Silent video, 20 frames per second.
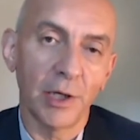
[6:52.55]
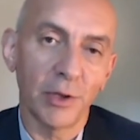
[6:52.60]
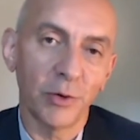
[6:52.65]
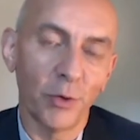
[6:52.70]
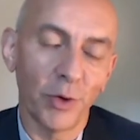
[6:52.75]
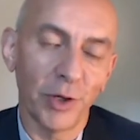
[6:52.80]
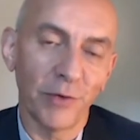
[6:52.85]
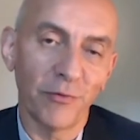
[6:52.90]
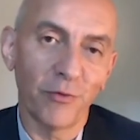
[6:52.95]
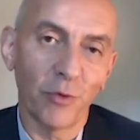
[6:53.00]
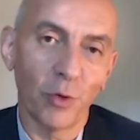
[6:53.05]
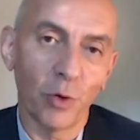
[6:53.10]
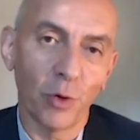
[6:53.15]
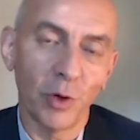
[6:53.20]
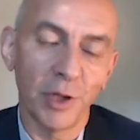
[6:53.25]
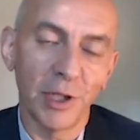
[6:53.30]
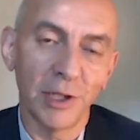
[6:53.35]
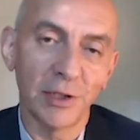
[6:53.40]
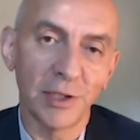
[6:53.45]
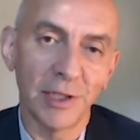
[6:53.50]
going
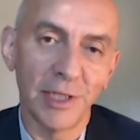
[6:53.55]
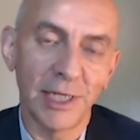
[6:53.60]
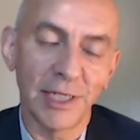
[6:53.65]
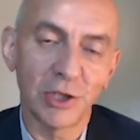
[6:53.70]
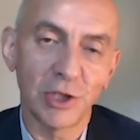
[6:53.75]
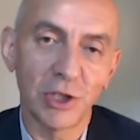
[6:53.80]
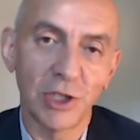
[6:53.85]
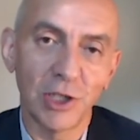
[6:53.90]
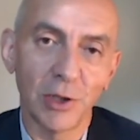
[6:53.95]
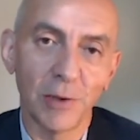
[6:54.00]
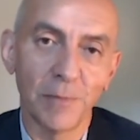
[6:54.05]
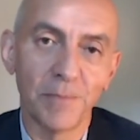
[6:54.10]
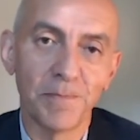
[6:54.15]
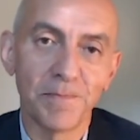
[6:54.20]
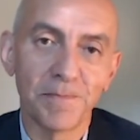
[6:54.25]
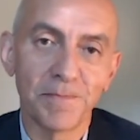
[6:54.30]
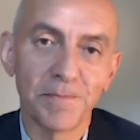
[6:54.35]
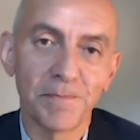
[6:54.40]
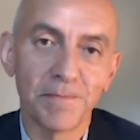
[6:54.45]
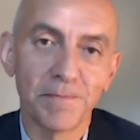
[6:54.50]
forward into next year.
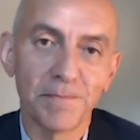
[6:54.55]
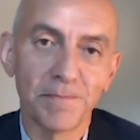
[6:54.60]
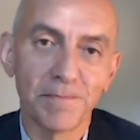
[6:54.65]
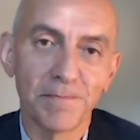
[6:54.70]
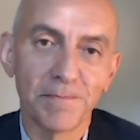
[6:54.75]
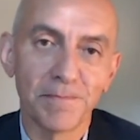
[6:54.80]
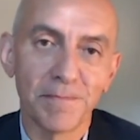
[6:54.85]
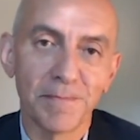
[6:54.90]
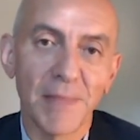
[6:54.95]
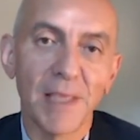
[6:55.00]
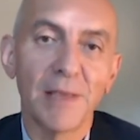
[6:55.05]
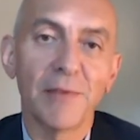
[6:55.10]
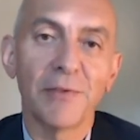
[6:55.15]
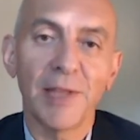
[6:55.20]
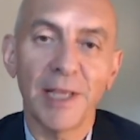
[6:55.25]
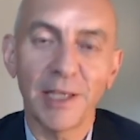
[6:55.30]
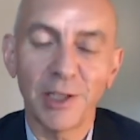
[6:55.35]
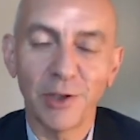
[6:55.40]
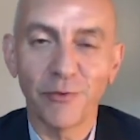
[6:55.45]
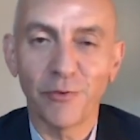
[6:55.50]

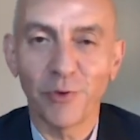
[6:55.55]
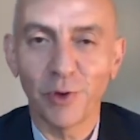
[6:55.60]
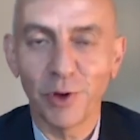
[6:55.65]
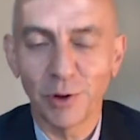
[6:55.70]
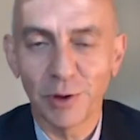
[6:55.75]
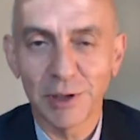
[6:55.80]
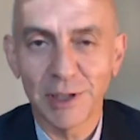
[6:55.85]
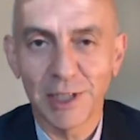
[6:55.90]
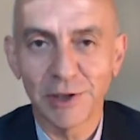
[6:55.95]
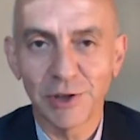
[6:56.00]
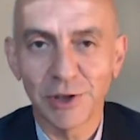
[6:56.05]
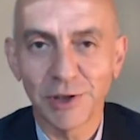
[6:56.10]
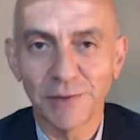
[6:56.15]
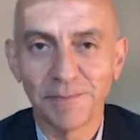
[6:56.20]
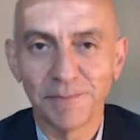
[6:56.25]
Thank you for your attention.